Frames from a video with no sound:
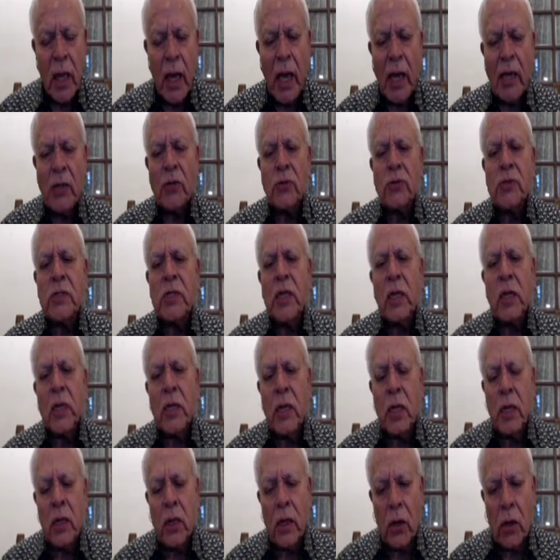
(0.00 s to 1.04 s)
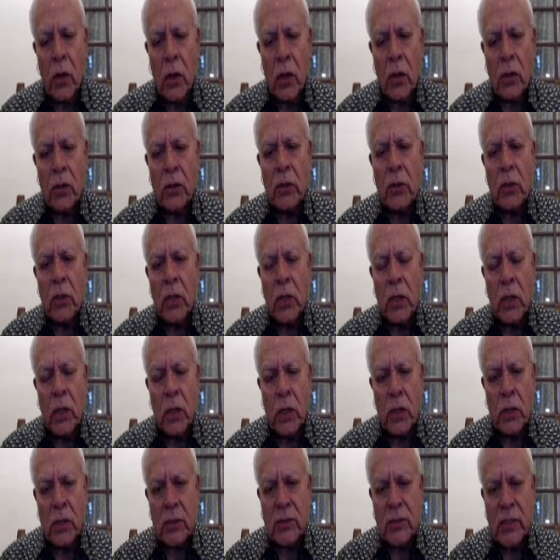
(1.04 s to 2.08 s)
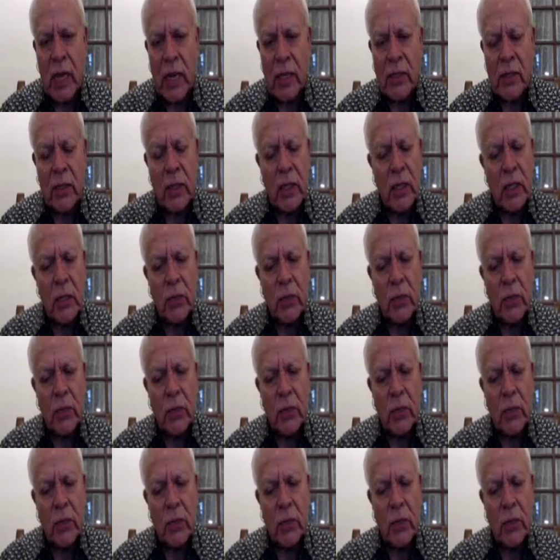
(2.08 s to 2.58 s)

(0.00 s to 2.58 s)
And you see, on Saturday,